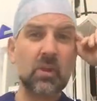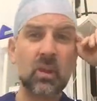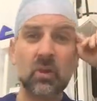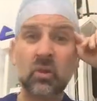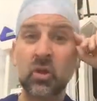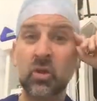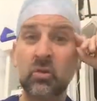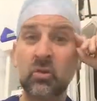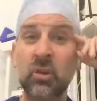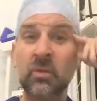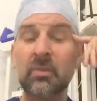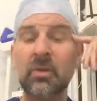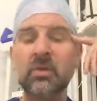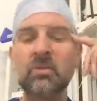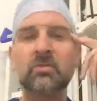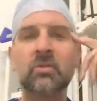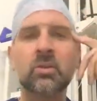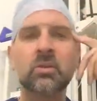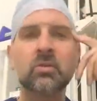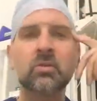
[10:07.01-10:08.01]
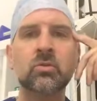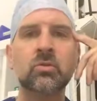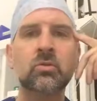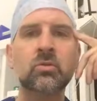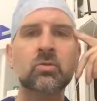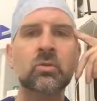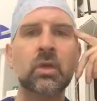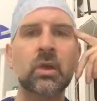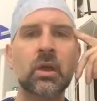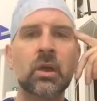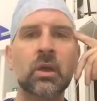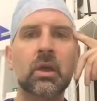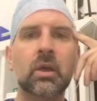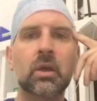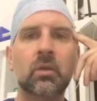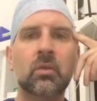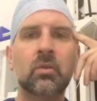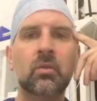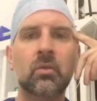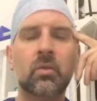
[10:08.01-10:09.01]
Not only a breast reduction, all
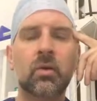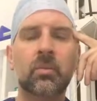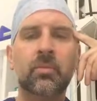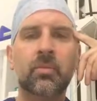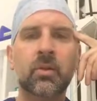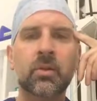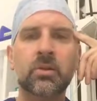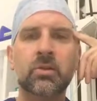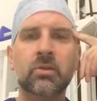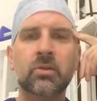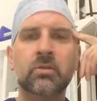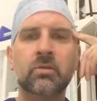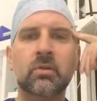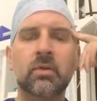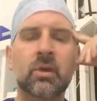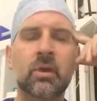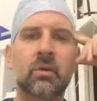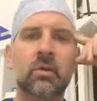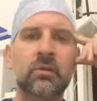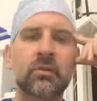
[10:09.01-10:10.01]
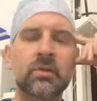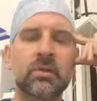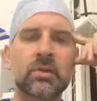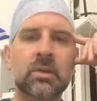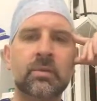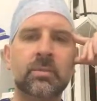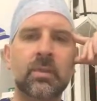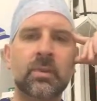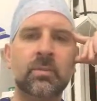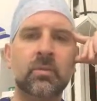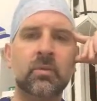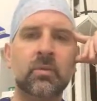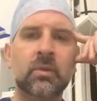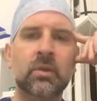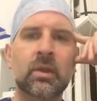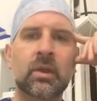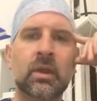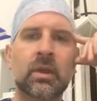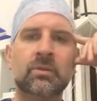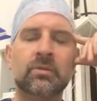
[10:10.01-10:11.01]
all operations really. I often see people when
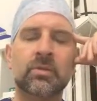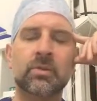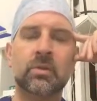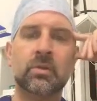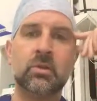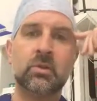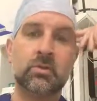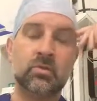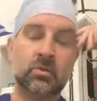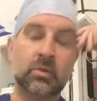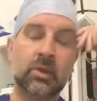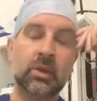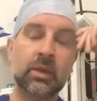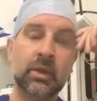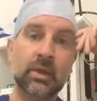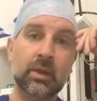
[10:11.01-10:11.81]
they have surgery,